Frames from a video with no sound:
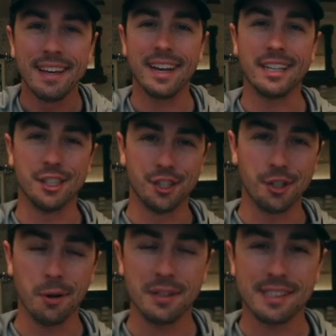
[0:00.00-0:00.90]
You got your
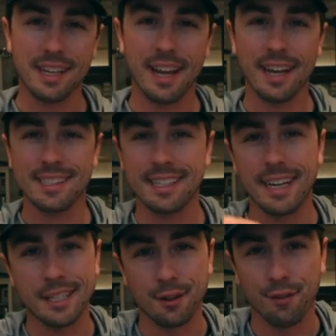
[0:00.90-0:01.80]
short sticks, you
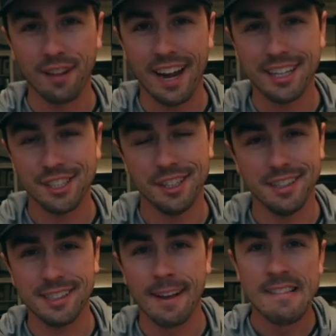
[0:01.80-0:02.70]
got your
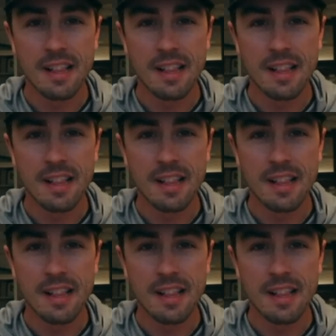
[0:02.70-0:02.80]
flashers,